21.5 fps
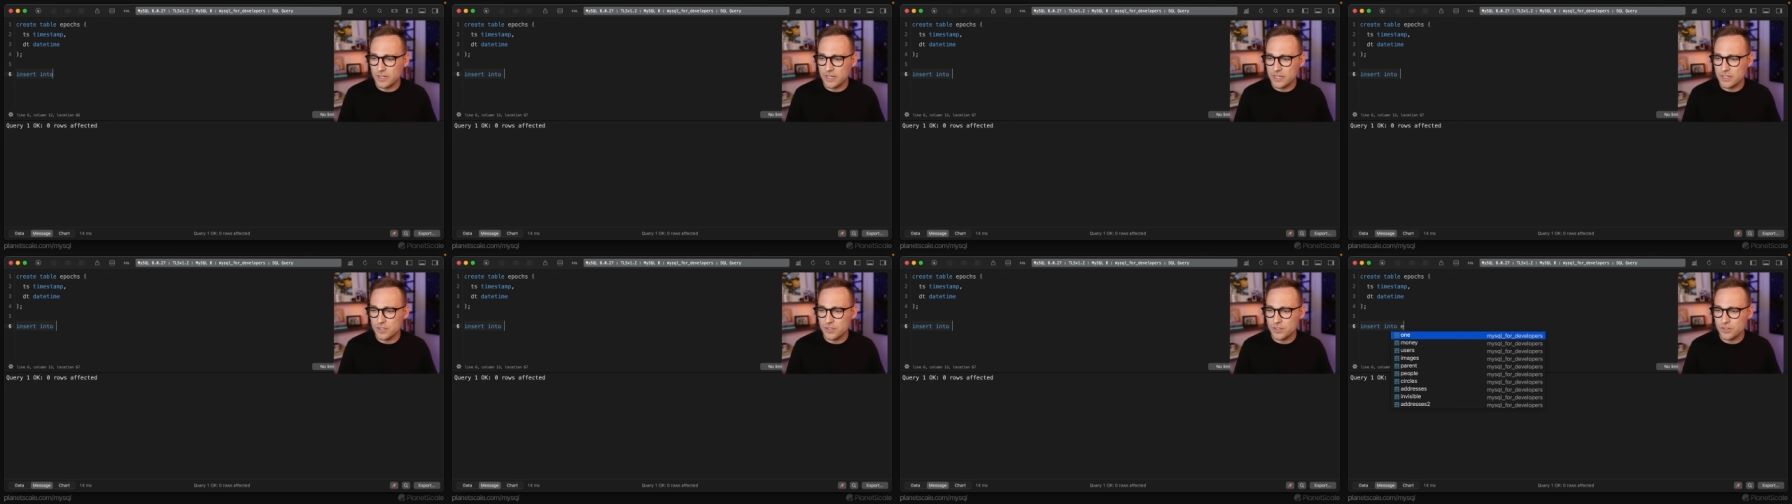
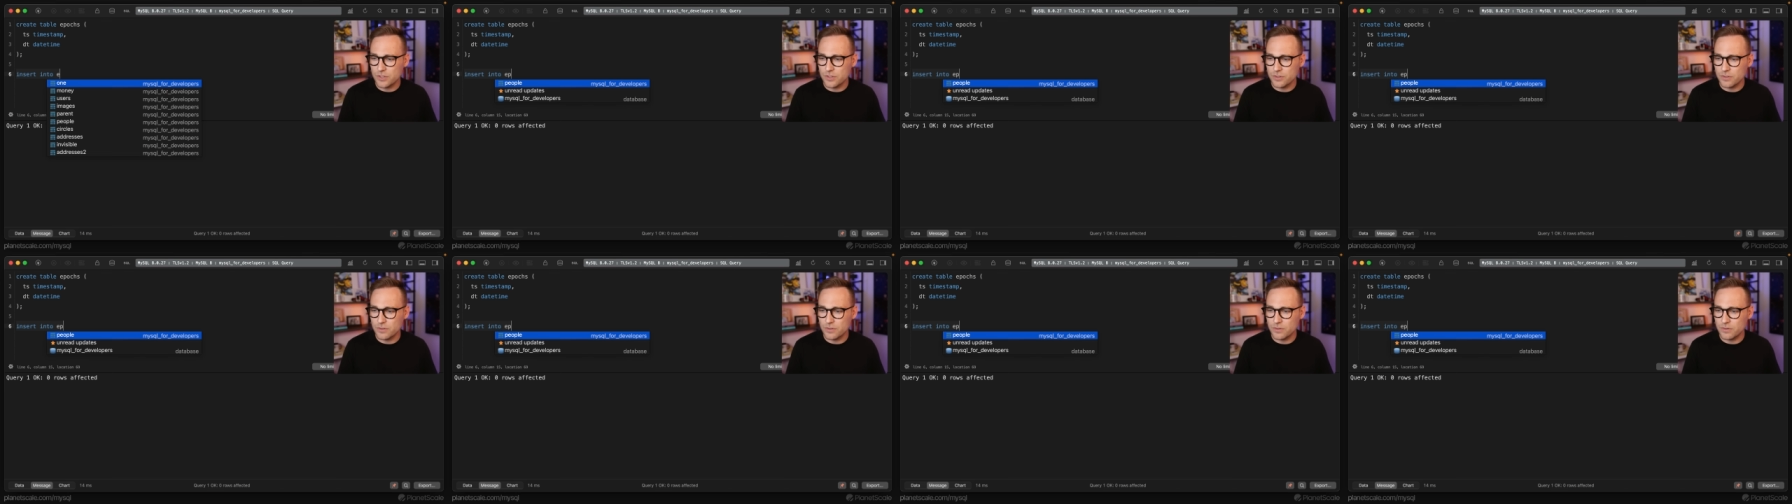
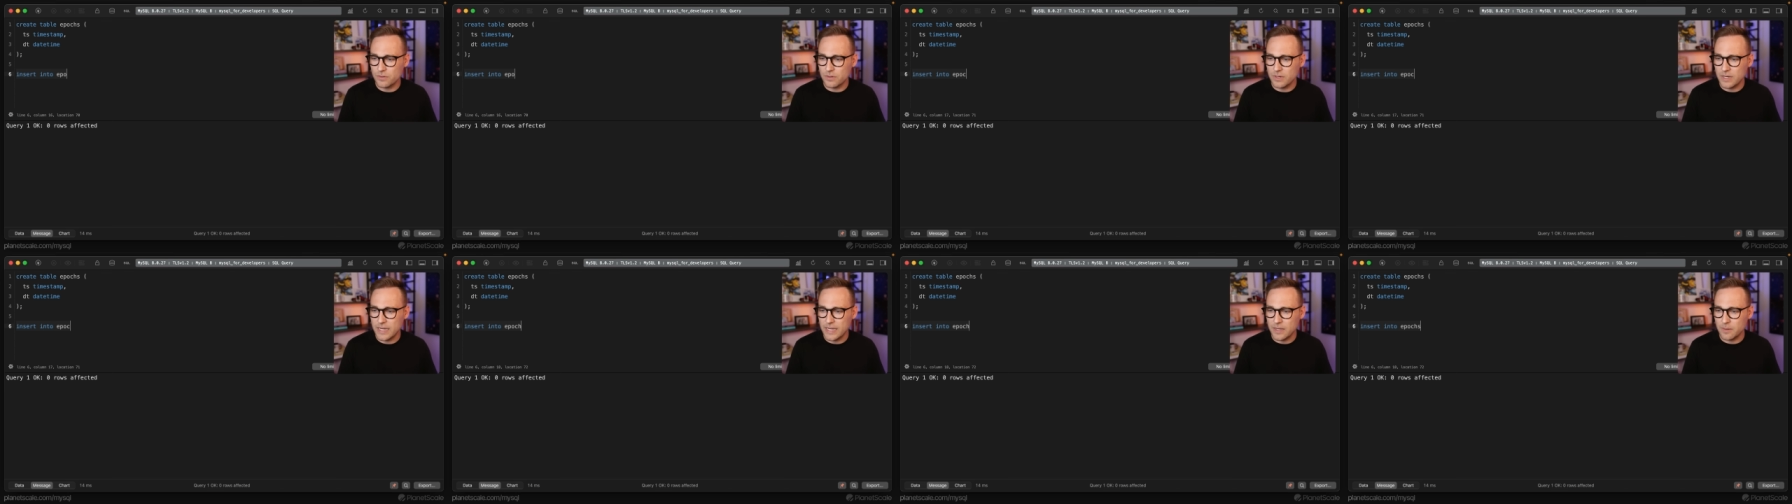
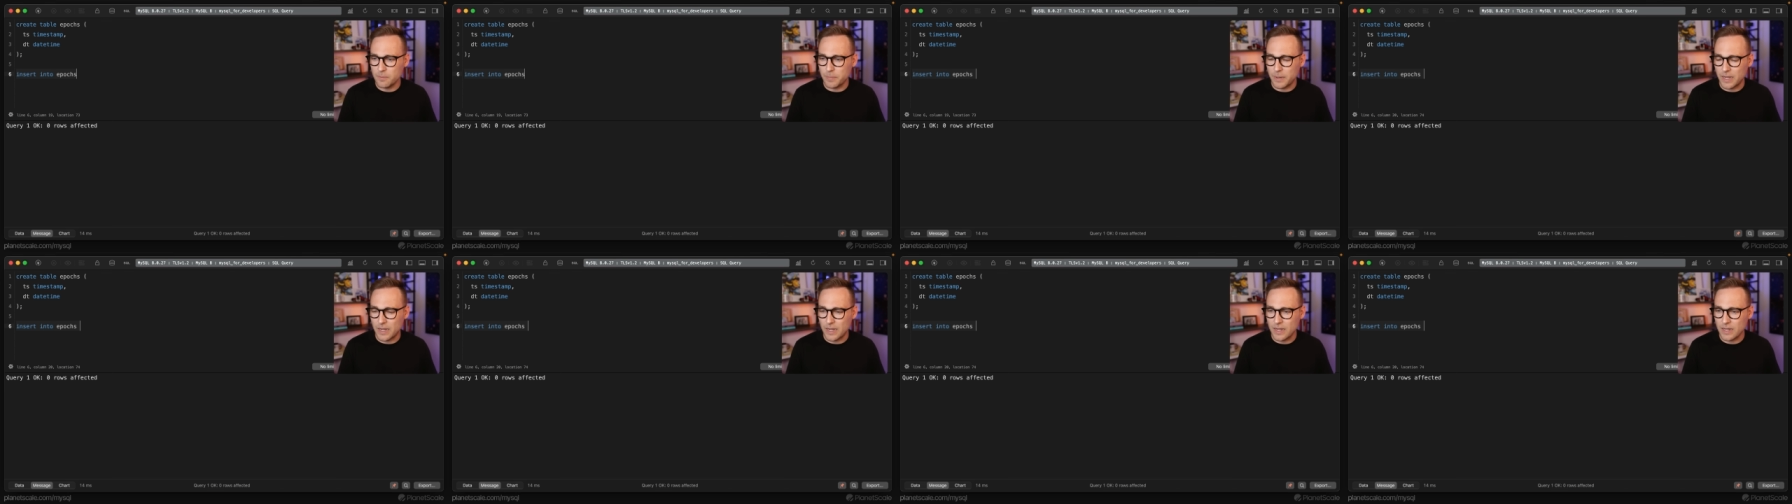into
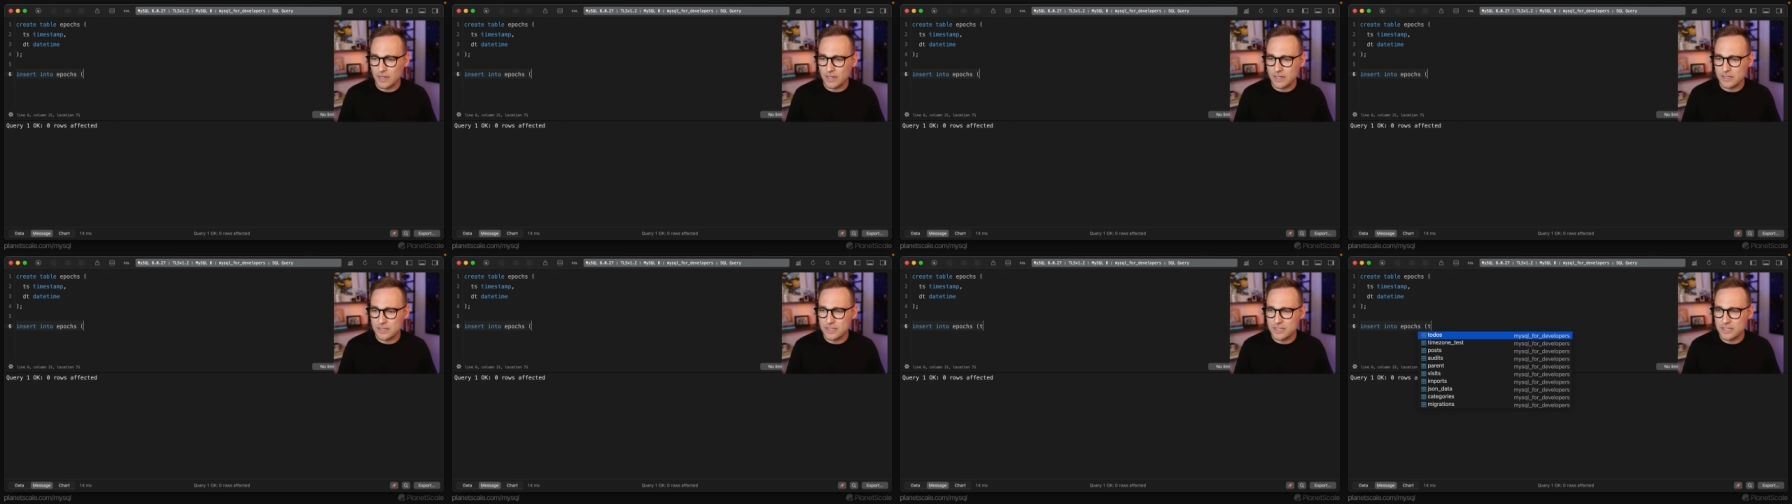
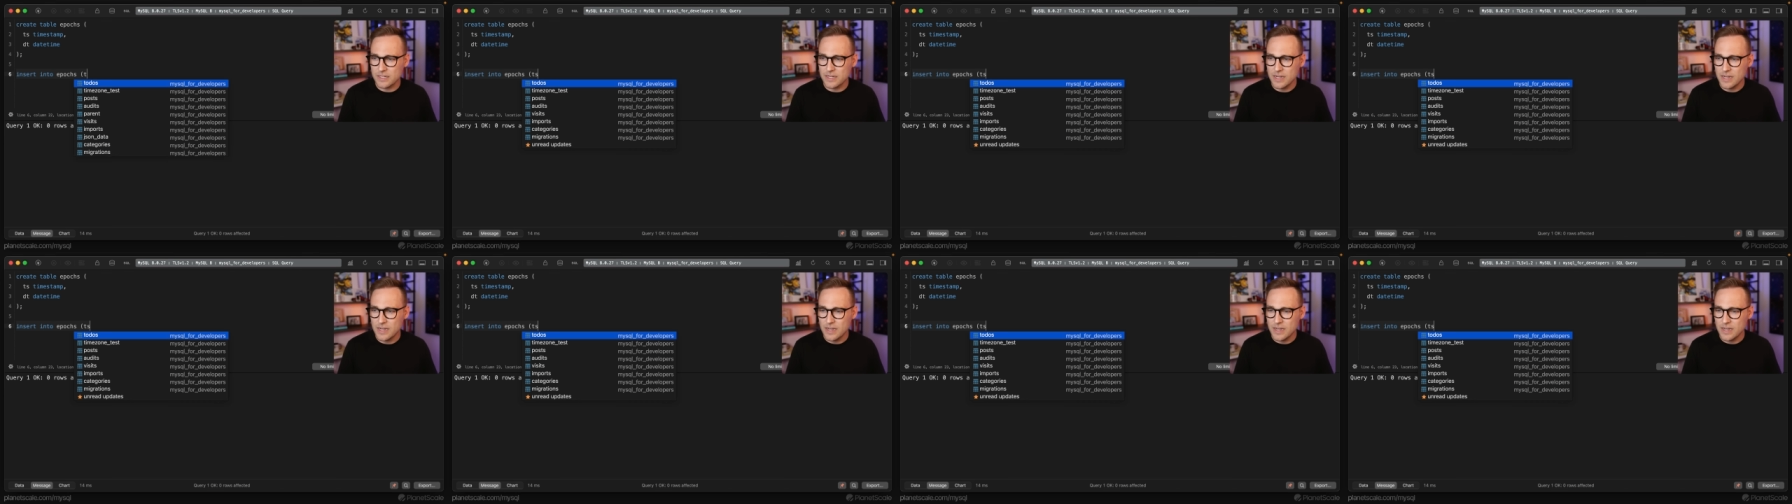epochs